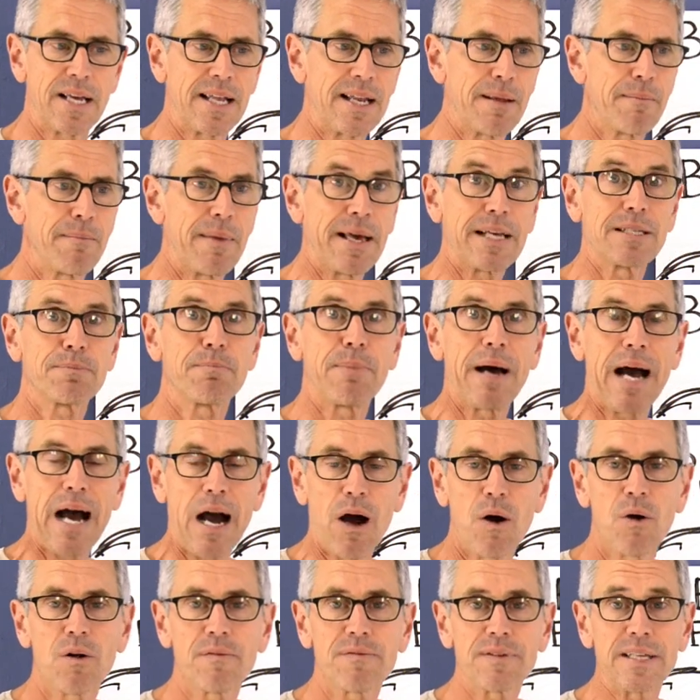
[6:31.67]
and it makes
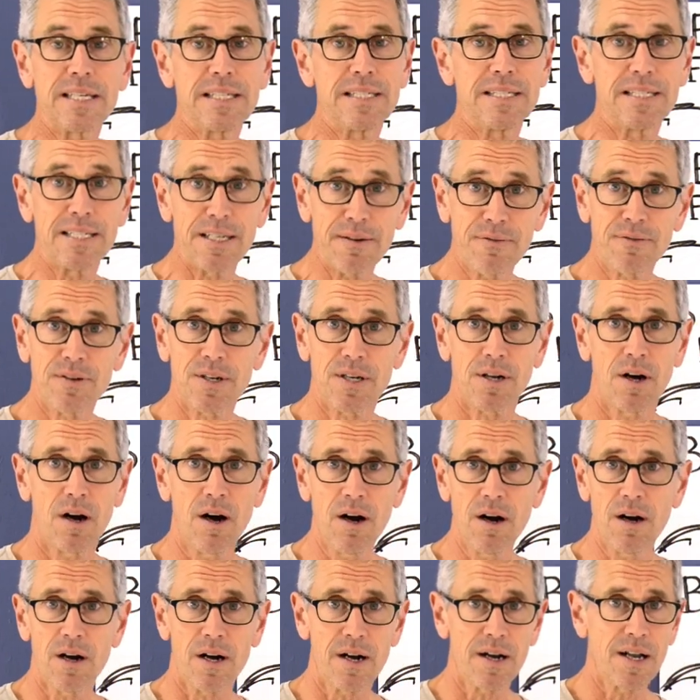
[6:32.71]
powerfully different
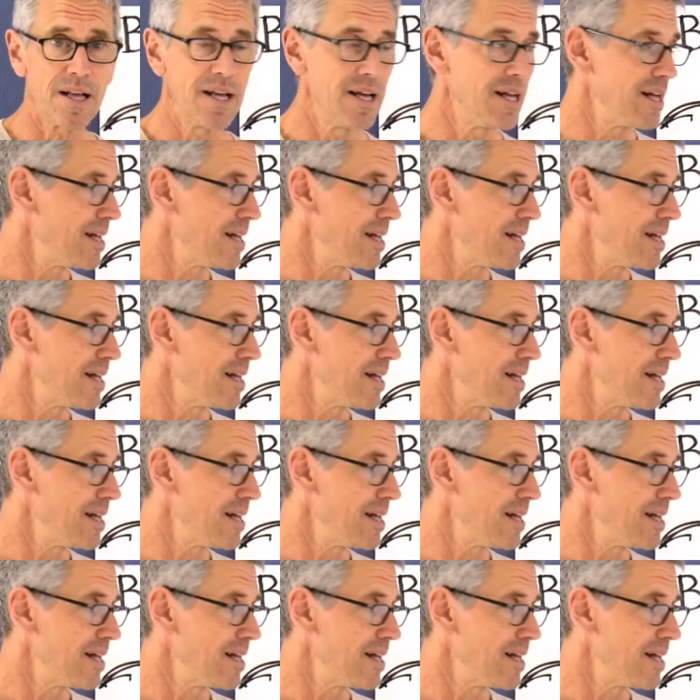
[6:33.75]
art.